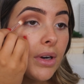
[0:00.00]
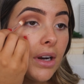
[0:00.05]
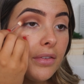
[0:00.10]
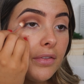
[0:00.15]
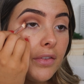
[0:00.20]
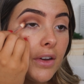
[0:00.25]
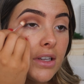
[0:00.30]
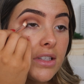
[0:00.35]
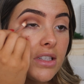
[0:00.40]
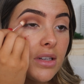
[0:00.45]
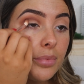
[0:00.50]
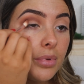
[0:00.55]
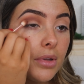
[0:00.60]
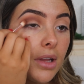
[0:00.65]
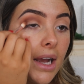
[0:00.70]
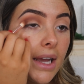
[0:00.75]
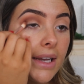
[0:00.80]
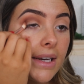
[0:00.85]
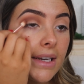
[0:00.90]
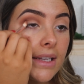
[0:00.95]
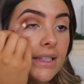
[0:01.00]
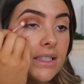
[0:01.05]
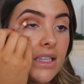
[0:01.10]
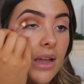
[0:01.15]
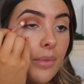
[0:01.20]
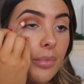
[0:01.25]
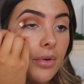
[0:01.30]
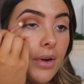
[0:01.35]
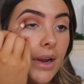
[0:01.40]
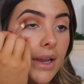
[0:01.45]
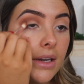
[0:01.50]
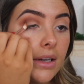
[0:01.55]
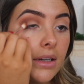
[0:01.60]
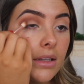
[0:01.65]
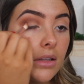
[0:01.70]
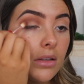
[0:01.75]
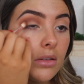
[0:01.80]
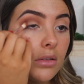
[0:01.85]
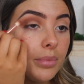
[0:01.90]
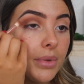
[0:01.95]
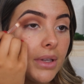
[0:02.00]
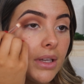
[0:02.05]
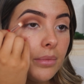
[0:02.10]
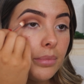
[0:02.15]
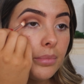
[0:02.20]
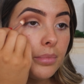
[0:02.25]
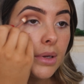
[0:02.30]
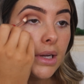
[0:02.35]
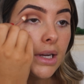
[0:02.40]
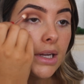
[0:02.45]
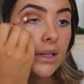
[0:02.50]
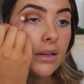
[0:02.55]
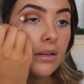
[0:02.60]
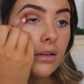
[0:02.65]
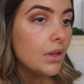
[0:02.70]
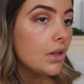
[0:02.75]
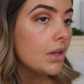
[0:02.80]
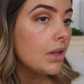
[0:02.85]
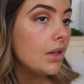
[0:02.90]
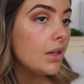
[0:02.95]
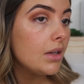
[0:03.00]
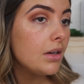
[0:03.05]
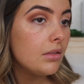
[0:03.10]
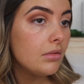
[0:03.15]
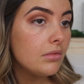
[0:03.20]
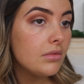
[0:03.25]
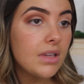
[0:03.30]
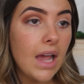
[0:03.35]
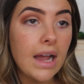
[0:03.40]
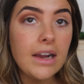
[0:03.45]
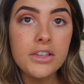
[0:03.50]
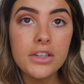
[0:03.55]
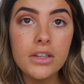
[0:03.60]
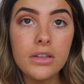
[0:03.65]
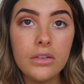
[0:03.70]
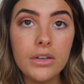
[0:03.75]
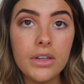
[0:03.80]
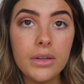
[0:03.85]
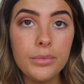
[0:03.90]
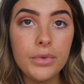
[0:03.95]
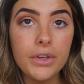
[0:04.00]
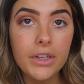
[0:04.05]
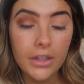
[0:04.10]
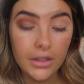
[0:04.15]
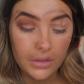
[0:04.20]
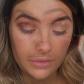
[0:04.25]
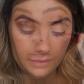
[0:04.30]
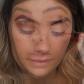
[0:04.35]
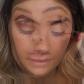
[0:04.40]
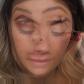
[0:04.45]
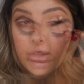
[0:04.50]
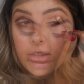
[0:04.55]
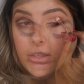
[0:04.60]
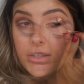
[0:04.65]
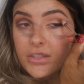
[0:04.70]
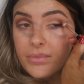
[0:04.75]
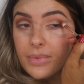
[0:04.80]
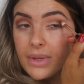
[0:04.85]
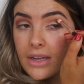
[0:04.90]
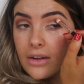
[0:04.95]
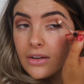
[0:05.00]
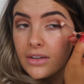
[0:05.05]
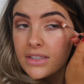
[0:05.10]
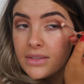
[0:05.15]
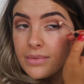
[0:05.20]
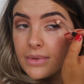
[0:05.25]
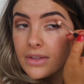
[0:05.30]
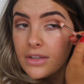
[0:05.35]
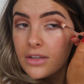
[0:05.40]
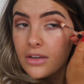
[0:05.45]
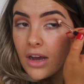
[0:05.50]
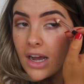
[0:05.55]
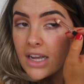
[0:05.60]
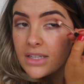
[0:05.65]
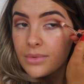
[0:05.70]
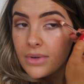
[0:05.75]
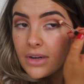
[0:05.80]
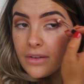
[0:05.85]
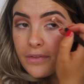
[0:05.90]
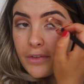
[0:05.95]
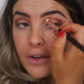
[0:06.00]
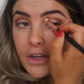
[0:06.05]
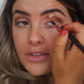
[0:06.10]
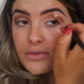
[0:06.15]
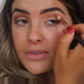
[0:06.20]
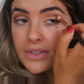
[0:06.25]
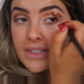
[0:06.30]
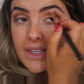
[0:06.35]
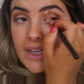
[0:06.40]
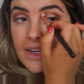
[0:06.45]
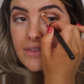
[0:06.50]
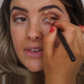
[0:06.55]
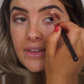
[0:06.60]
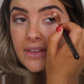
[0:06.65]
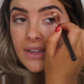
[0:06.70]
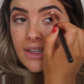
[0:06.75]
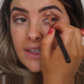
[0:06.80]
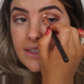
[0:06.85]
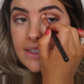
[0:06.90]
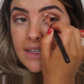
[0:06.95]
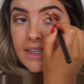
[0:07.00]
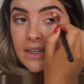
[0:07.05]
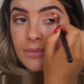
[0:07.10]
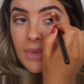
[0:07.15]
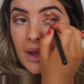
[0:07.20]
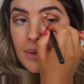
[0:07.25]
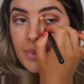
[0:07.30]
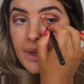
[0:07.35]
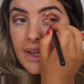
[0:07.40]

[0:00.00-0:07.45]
When I first applied it, it separated a little bit, but it's actually looking pretty good. So to be honest with you guys, when I first received this in my